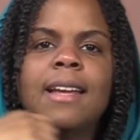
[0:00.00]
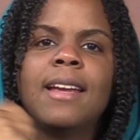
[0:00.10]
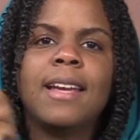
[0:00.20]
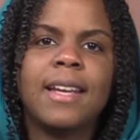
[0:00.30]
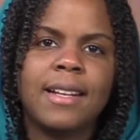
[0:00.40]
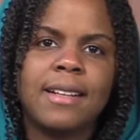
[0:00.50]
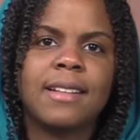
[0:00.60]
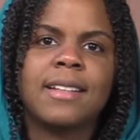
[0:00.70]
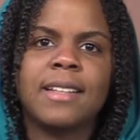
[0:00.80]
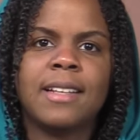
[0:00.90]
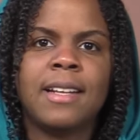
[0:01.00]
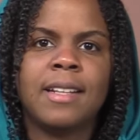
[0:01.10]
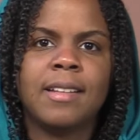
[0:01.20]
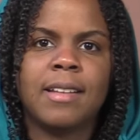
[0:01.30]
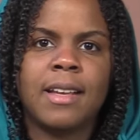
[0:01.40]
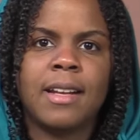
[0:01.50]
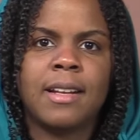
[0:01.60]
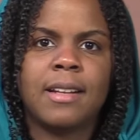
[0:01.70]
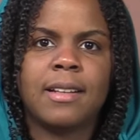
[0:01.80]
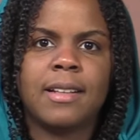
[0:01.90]
and it
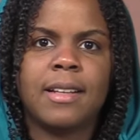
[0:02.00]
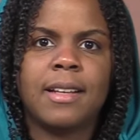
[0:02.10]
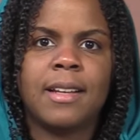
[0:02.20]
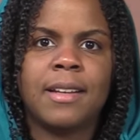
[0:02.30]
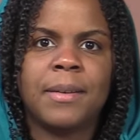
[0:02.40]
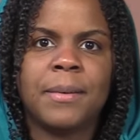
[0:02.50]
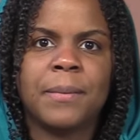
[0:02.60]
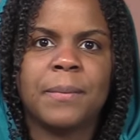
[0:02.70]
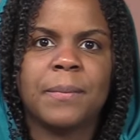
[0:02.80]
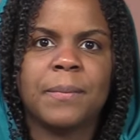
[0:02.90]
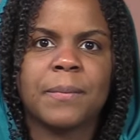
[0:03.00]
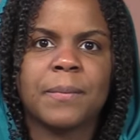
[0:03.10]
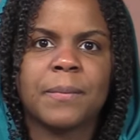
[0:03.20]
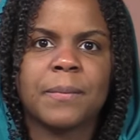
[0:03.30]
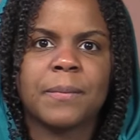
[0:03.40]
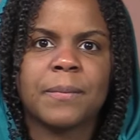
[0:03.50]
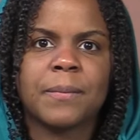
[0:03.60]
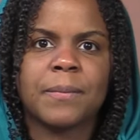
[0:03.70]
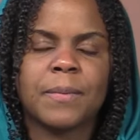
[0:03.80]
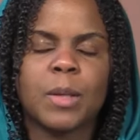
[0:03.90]
can
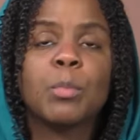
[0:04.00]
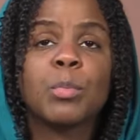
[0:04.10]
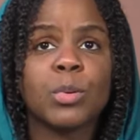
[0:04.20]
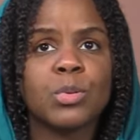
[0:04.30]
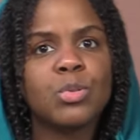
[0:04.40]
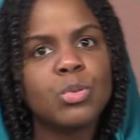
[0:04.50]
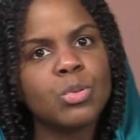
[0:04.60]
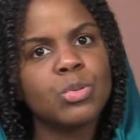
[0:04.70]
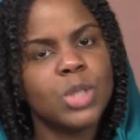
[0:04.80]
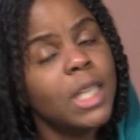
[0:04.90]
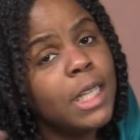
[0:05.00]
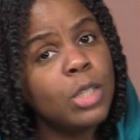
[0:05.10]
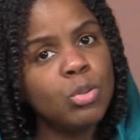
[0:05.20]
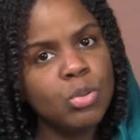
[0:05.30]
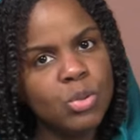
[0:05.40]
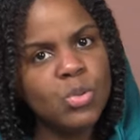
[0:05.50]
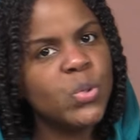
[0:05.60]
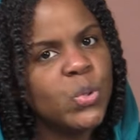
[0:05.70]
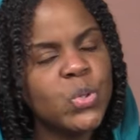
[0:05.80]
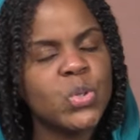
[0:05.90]

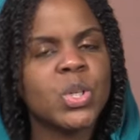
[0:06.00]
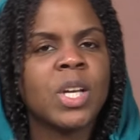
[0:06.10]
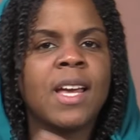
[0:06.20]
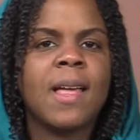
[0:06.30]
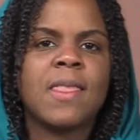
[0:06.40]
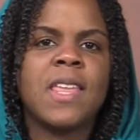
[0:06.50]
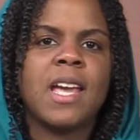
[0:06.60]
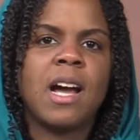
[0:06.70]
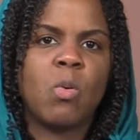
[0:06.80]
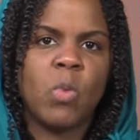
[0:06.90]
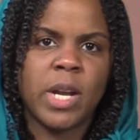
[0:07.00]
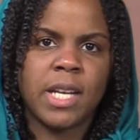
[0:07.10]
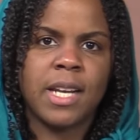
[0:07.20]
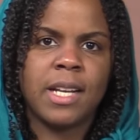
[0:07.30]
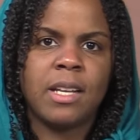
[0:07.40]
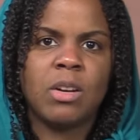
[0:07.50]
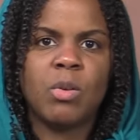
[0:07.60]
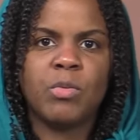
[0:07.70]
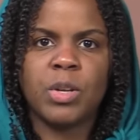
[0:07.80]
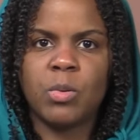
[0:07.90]
induce the awakening
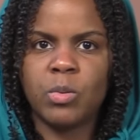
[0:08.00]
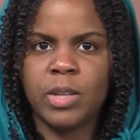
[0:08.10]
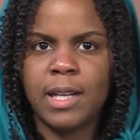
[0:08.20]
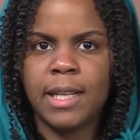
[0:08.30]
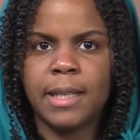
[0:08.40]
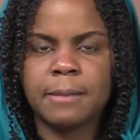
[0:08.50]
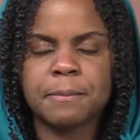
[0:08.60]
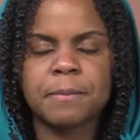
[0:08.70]
of the Kundalini.